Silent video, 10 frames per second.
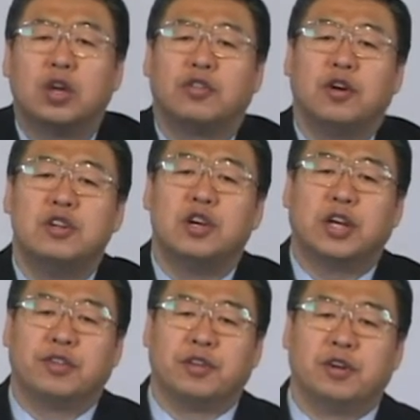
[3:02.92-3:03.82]

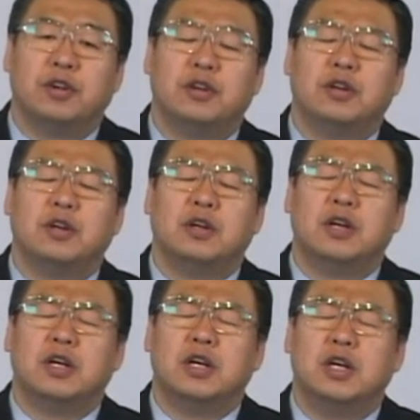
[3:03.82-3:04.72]
Verses 4 through
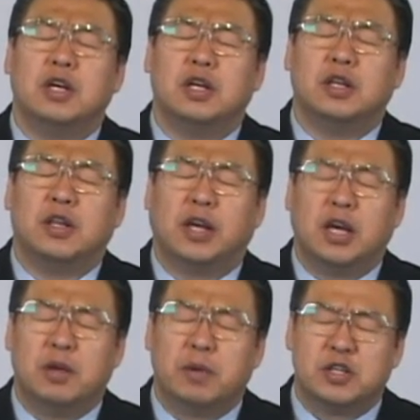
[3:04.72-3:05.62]
6.
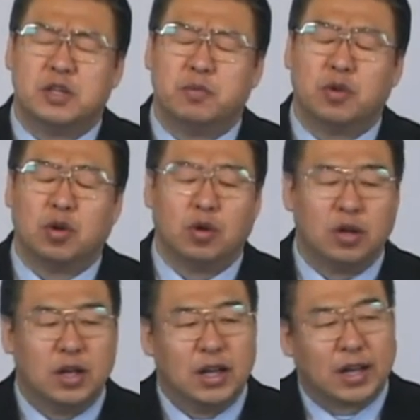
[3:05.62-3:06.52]
If
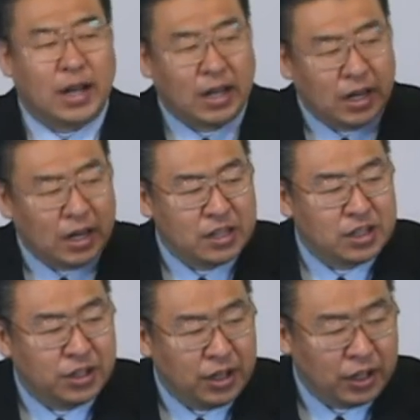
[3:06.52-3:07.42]
his
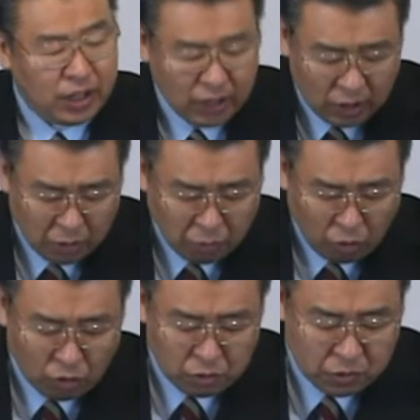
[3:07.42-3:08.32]
master gives him
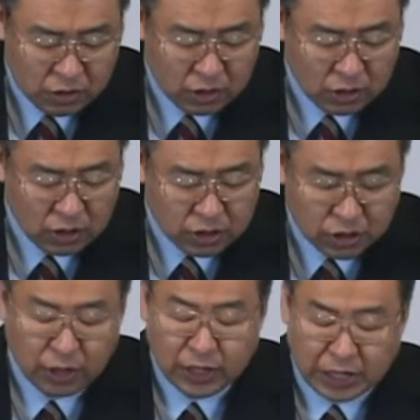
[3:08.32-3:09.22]
a wife,
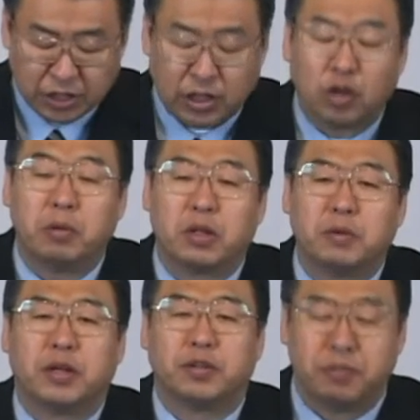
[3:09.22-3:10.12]
and she
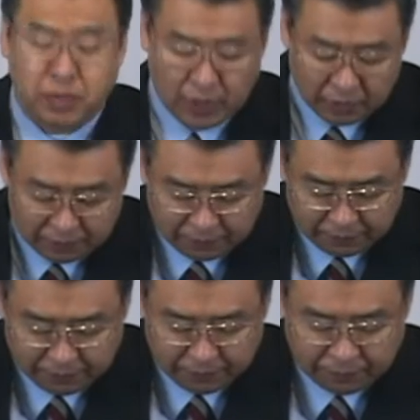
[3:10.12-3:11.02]
bears him
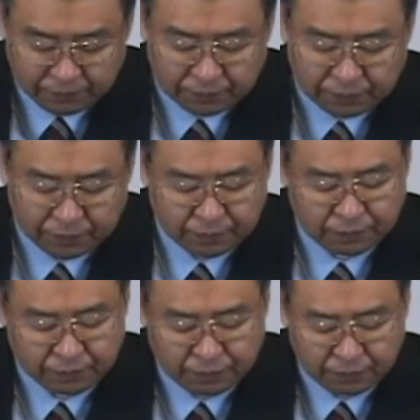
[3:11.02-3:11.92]
sons or
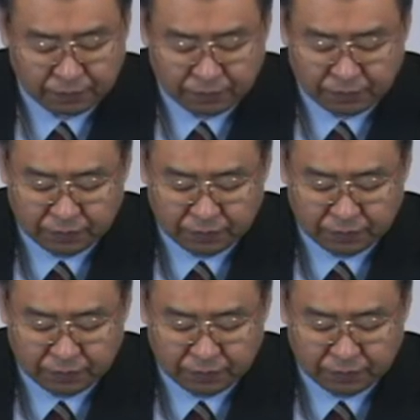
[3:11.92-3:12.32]
daughters,